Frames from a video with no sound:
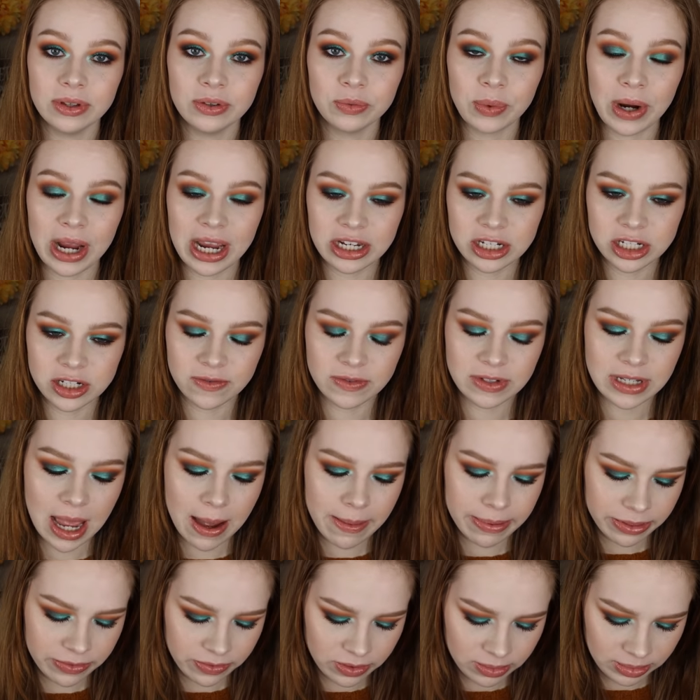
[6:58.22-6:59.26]
range of
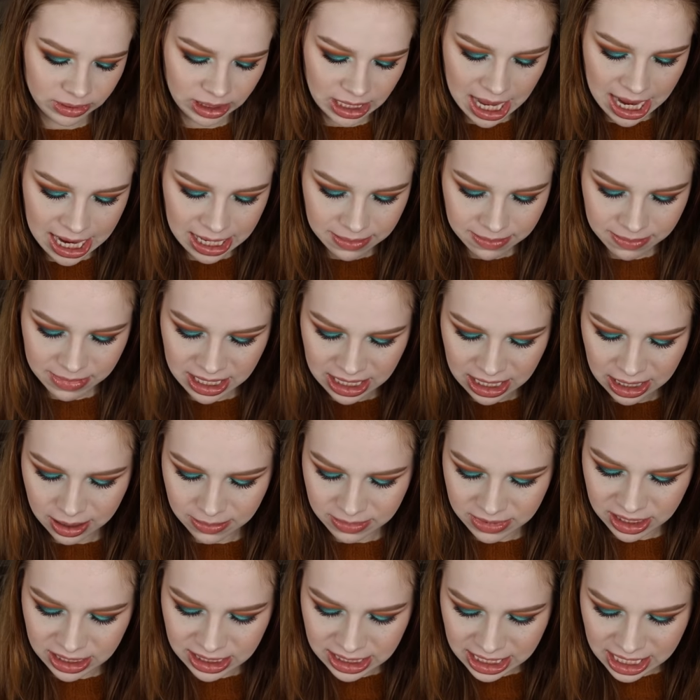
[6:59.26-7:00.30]
depth from light,
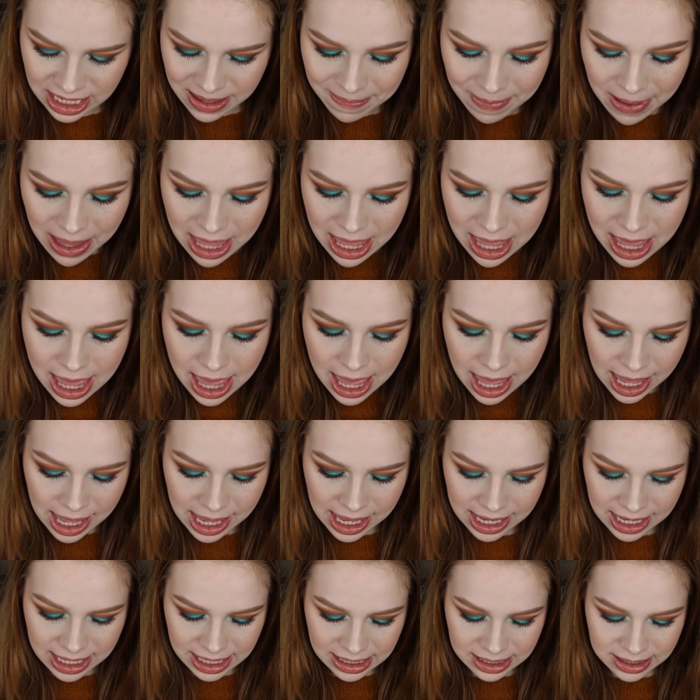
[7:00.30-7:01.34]
medium to deep,
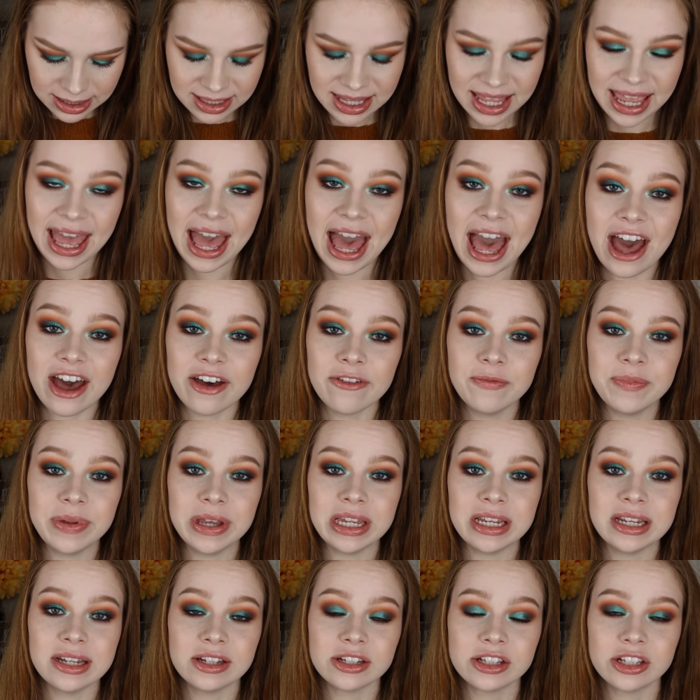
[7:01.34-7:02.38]
and they have
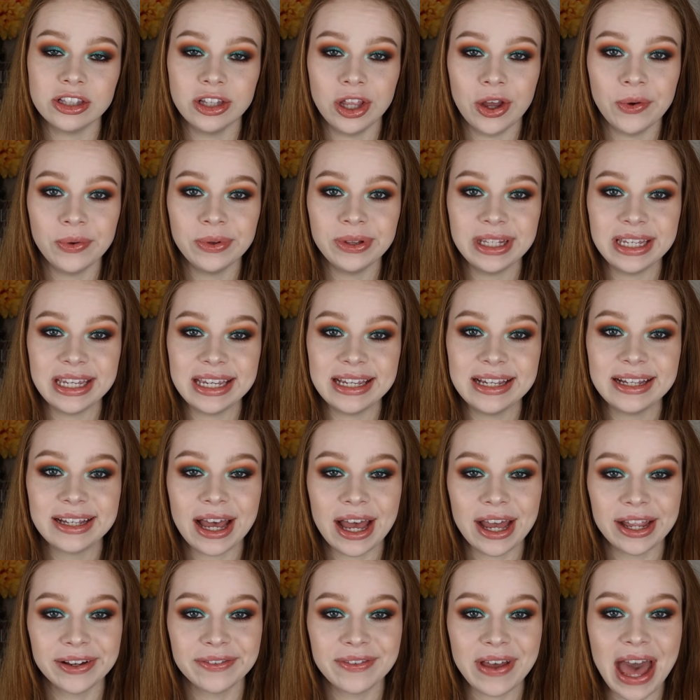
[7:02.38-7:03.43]
been slowly
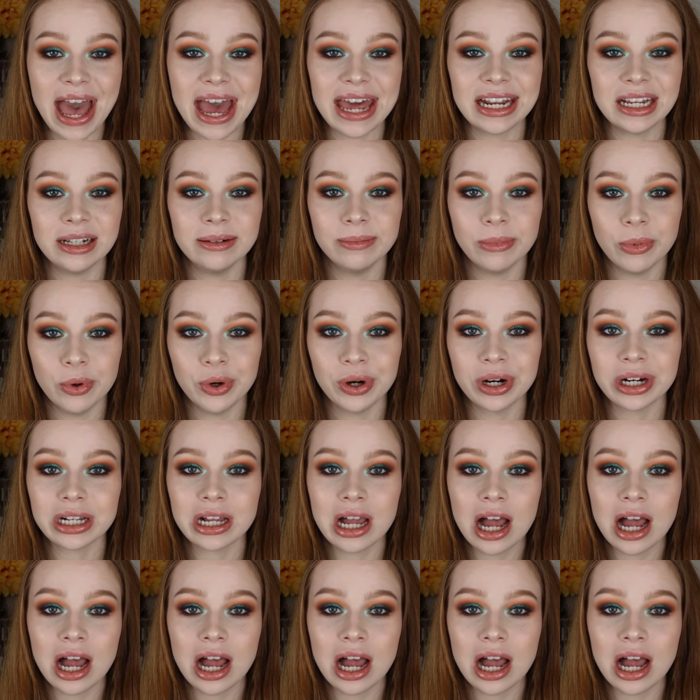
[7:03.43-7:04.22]
kind of adding more